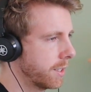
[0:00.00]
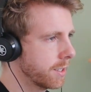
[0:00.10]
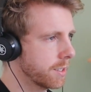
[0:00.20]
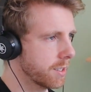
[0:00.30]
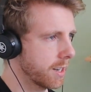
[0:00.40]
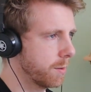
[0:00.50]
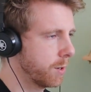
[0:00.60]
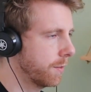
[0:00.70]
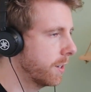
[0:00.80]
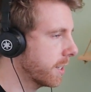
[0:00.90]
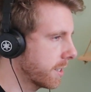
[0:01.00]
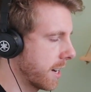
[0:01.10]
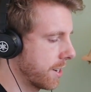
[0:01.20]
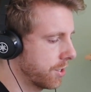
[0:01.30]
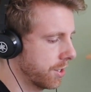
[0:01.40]
it is a bit of an
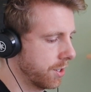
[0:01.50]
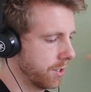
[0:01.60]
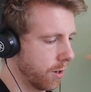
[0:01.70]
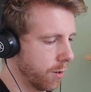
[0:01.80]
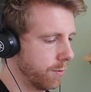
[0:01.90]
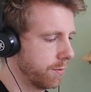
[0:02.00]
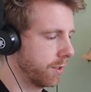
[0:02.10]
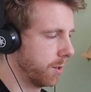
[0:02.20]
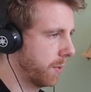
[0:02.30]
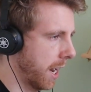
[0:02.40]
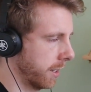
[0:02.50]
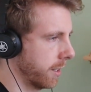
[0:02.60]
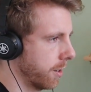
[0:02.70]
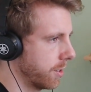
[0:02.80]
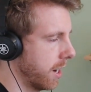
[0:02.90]
extension of the
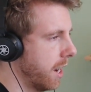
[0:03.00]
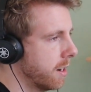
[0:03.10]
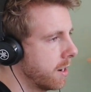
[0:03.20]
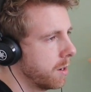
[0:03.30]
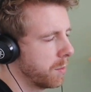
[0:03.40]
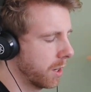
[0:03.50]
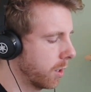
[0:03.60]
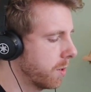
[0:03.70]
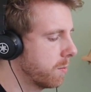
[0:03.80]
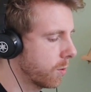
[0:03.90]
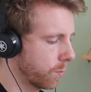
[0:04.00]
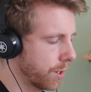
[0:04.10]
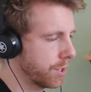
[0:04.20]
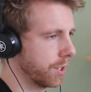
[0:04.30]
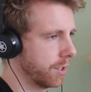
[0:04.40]
paleo diet, but a little bit more
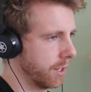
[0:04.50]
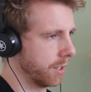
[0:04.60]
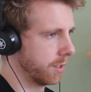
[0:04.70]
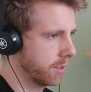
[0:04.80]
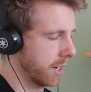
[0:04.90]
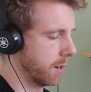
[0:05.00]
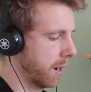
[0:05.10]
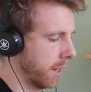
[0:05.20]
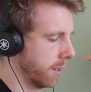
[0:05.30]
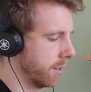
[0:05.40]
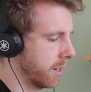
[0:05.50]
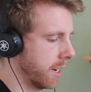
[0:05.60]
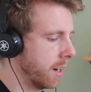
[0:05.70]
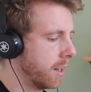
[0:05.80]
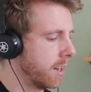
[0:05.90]
rigid than the standard paleo
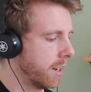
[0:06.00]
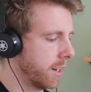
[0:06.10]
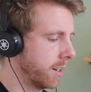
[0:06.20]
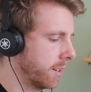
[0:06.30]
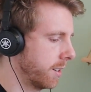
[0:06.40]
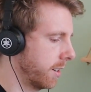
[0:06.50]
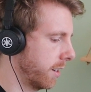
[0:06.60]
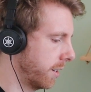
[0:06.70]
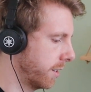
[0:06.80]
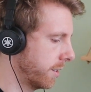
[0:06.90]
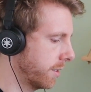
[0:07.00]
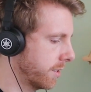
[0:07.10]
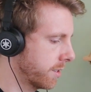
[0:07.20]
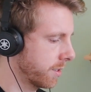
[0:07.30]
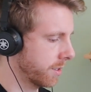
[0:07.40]
diet. It
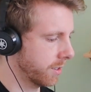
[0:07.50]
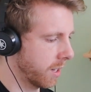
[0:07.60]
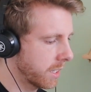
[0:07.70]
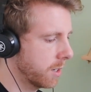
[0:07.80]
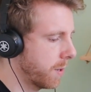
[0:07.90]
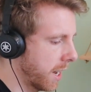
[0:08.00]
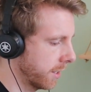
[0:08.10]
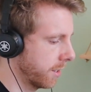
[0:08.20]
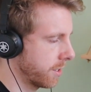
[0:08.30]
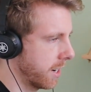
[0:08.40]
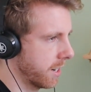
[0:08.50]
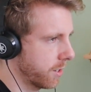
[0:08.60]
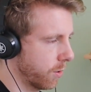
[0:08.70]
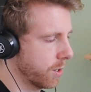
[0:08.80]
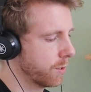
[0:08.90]
is like a paleo
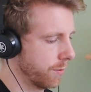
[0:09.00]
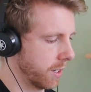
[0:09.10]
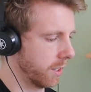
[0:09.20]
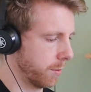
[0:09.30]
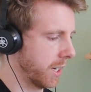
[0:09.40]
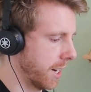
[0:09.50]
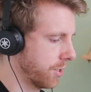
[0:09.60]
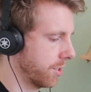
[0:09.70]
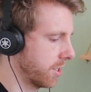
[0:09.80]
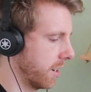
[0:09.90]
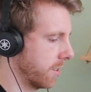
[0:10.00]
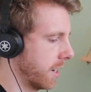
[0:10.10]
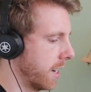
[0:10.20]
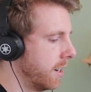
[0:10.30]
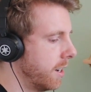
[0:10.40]
diet crossed with an elimination style
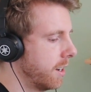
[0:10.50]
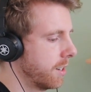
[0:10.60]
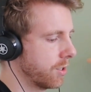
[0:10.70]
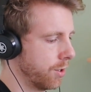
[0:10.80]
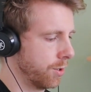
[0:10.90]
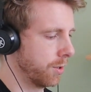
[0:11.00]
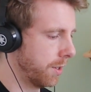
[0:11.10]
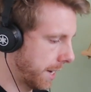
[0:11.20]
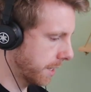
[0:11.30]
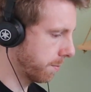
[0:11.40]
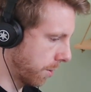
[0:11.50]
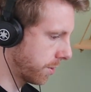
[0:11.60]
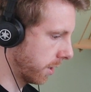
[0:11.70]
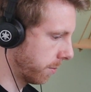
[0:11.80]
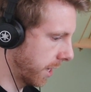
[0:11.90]
diet. So, like
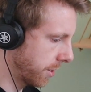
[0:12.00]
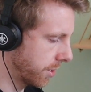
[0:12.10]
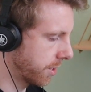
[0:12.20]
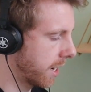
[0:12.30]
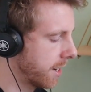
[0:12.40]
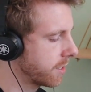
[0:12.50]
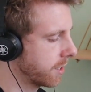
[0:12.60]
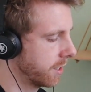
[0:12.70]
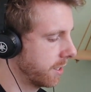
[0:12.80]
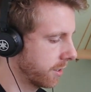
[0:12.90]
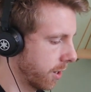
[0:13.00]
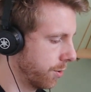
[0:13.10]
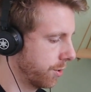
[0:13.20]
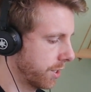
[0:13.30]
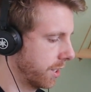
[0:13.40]
most elimination diets, it
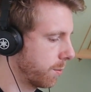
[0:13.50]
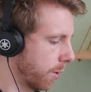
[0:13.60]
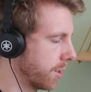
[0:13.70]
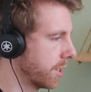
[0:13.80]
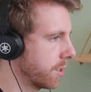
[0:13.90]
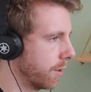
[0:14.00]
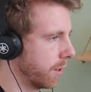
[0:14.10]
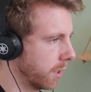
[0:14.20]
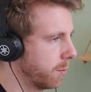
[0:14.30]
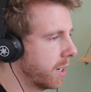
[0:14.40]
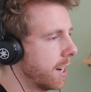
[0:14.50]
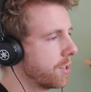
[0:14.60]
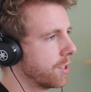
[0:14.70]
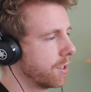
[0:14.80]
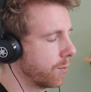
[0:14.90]
goes in the process of
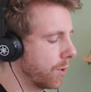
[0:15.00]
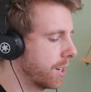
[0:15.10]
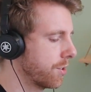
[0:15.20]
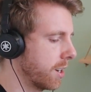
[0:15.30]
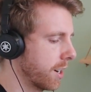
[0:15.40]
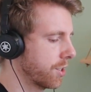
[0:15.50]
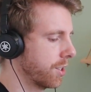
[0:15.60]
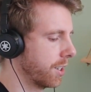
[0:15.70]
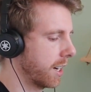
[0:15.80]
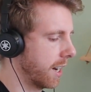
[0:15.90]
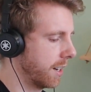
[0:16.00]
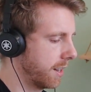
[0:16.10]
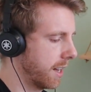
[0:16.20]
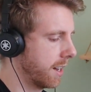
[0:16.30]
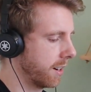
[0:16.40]
elimination, reintroduction,
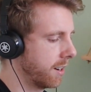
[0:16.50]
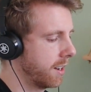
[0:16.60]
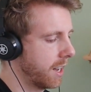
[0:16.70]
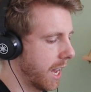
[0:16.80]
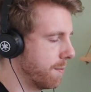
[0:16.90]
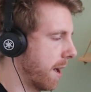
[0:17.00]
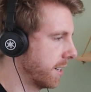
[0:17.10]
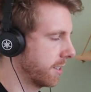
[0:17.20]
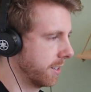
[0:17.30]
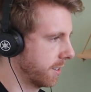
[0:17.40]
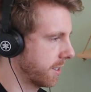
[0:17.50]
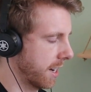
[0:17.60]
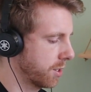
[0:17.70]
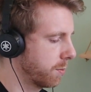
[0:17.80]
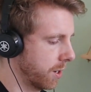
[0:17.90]
and then a maintenance
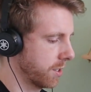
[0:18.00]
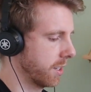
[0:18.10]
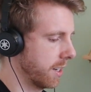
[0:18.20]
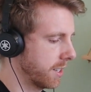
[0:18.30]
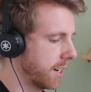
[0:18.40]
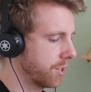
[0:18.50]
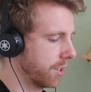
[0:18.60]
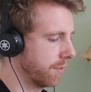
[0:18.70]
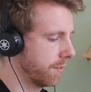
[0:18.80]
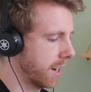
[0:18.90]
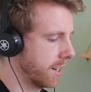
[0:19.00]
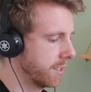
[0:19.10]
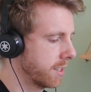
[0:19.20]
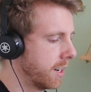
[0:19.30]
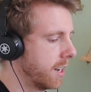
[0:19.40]
slash personalization
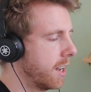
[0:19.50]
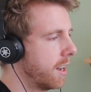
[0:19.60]
phase.